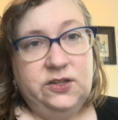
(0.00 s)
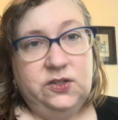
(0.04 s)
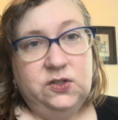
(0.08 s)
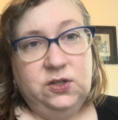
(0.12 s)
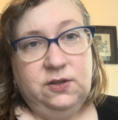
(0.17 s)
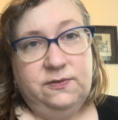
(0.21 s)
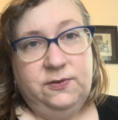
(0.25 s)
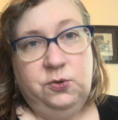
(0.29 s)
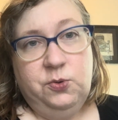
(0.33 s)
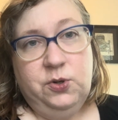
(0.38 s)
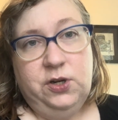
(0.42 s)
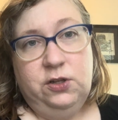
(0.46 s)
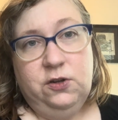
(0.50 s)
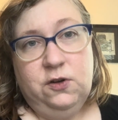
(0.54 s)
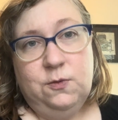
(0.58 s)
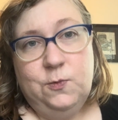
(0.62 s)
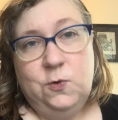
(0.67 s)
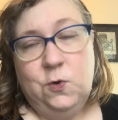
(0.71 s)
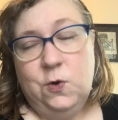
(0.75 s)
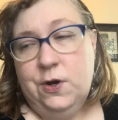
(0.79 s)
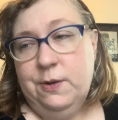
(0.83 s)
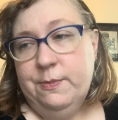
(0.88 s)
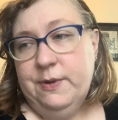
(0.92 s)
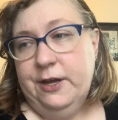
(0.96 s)
So if you want to
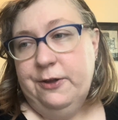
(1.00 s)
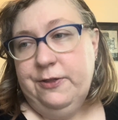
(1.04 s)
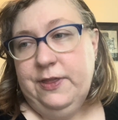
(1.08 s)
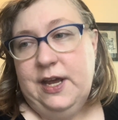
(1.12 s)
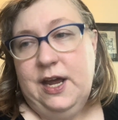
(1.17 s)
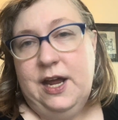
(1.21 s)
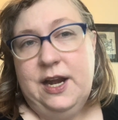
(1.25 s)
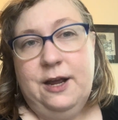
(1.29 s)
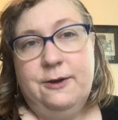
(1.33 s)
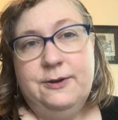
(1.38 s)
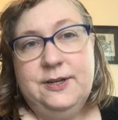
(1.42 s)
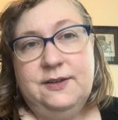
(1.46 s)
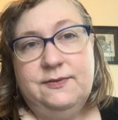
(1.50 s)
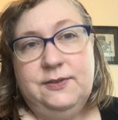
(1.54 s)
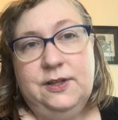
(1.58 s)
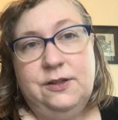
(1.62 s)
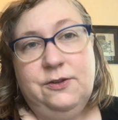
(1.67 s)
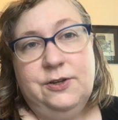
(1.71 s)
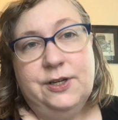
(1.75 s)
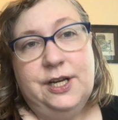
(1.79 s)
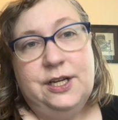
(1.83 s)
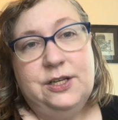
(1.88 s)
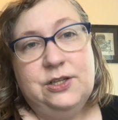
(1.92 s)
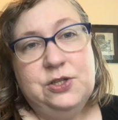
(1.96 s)
learn more about that, I would definitely
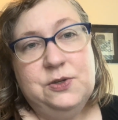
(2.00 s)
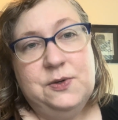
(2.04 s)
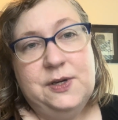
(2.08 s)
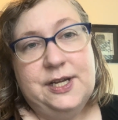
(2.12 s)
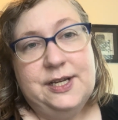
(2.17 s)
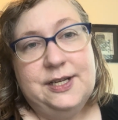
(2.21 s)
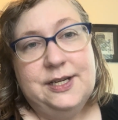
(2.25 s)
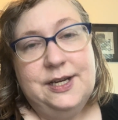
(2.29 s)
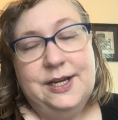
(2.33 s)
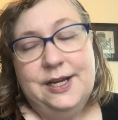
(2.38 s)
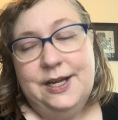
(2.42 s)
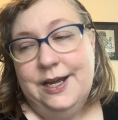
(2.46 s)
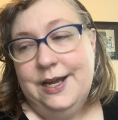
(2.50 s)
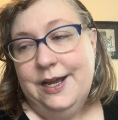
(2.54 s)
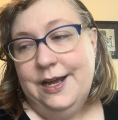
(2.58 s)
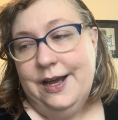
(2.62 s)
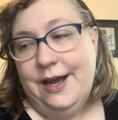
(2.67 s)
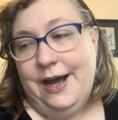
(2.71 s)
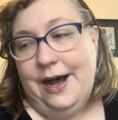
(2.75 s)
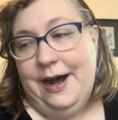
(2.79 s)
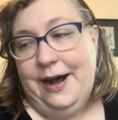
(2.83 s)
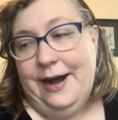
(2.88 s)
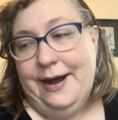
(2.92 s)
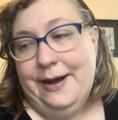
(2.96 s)
look into it.
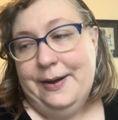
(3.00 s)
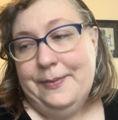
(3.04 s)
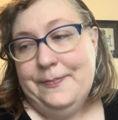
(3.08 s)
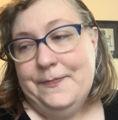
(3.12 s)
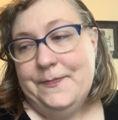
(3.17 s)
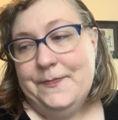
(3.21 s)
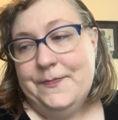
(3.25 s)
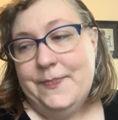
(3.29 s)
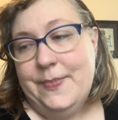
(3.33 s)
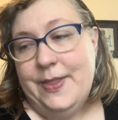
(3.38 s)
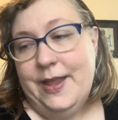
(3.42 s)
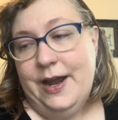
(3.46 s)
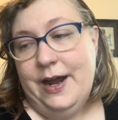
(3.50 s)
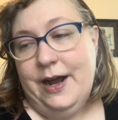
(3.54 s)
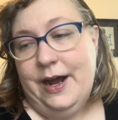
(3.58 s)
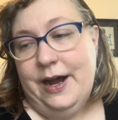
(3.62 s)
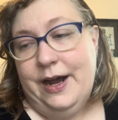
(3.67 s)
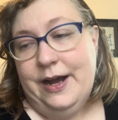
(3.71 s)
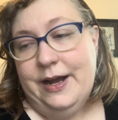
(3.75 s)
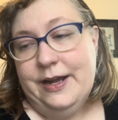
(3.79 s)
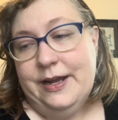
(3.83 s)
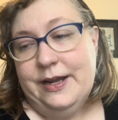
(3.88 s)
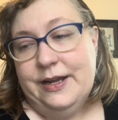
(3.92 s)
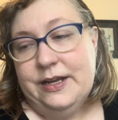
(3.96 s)

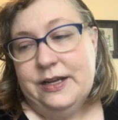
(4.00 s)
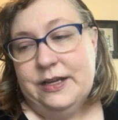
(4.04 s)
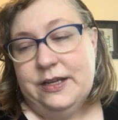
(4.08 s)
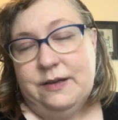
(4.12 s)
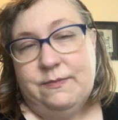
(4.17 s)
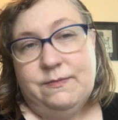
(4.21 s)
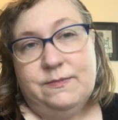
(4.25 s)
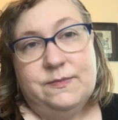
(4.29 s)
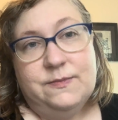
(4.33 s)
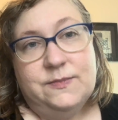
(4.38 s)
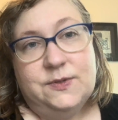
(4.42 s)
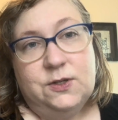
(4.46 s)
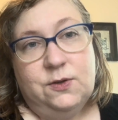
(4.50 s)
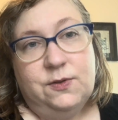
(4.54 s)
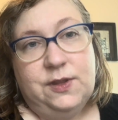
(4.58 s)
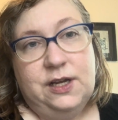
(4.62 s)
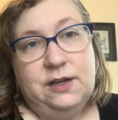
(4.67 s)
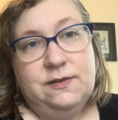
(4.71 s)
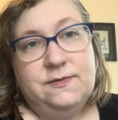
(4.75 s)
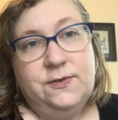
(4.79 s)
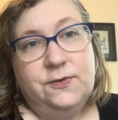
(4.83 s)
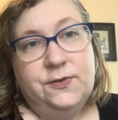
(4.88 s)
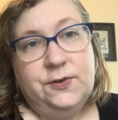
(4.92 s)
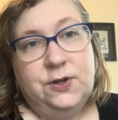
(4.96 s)
I am so
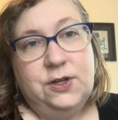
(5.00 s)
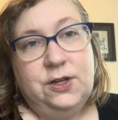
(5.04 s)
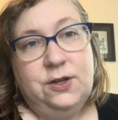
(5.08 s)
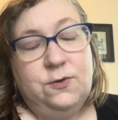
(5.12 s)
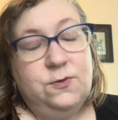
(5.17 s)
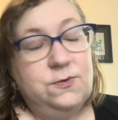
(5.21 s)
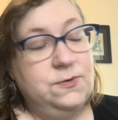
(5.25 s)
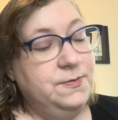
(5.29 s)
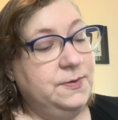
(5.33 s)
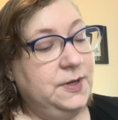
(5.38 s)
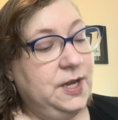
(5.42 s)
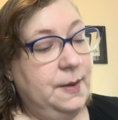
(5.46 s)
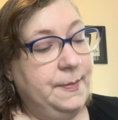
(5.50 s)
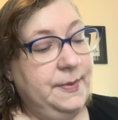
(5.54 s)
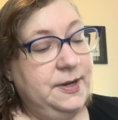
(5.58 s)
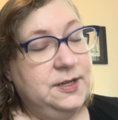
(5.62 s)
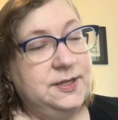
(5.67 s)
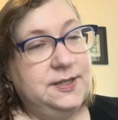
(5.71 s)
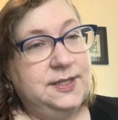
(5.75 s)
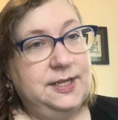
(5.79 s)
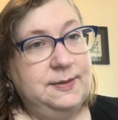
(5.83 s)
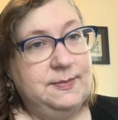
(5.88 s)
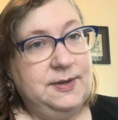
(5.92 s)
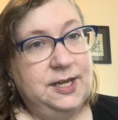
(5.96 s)
thankful for you coming
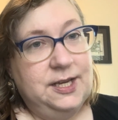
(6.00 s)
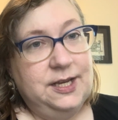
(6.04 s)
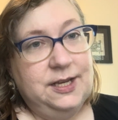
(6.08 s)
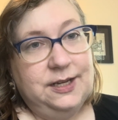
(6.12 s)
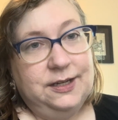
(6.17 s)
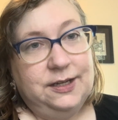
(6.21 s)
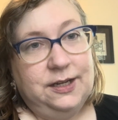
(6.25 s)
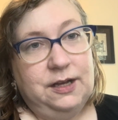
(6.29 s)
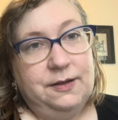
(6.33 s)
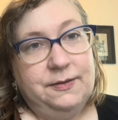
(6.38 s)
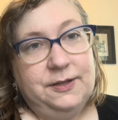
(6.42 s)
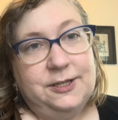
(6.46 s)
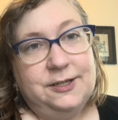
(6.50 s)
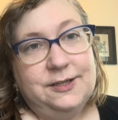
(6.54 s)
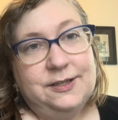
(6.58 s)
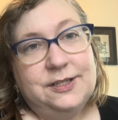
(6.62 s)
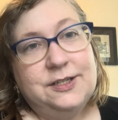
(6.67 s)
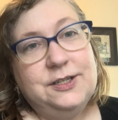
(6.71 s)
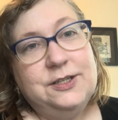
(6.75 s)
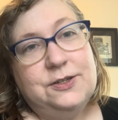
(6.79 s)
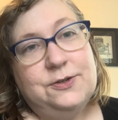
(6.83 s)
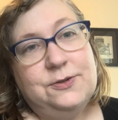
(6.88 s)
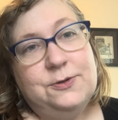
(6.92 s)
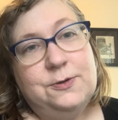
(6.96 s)
to see me and coming
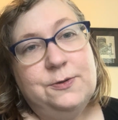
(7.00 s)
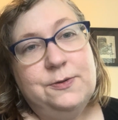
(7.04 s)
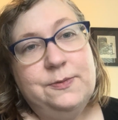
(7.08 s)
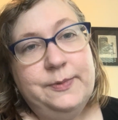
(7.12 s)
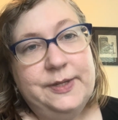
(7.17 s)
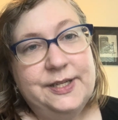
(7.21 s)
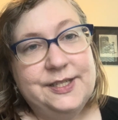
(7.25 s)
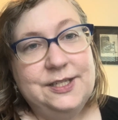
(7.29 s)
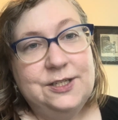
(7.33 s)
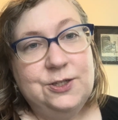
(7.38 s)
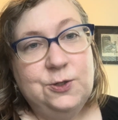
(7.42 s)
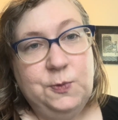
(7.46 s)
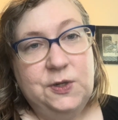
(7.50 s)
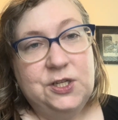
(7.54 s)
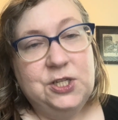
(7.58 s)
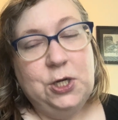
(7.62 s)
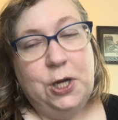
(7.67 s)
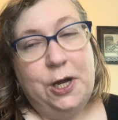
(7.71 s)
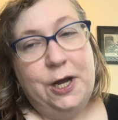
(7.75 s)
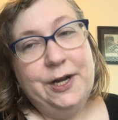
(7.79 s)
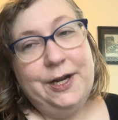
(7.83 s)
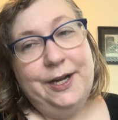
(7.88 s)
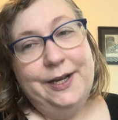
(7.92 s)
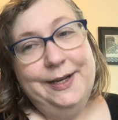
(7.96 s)
to listen to me
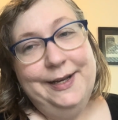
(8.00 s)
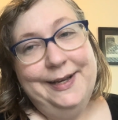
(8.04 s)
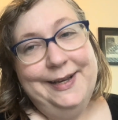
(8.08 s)
talk.